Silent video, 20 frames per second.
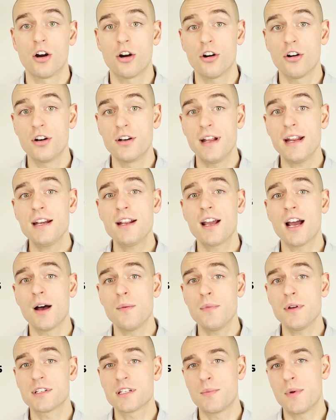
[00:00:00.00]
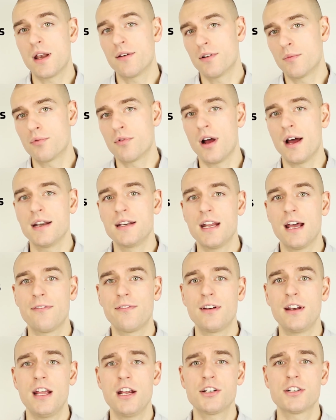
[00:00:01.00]
Earned income is a bit of a broad
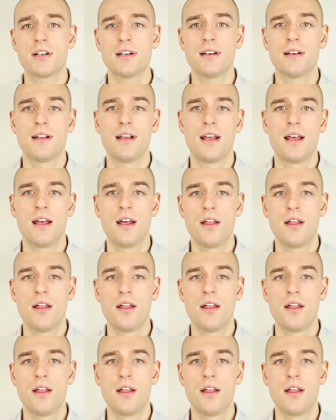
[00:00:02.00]
definition.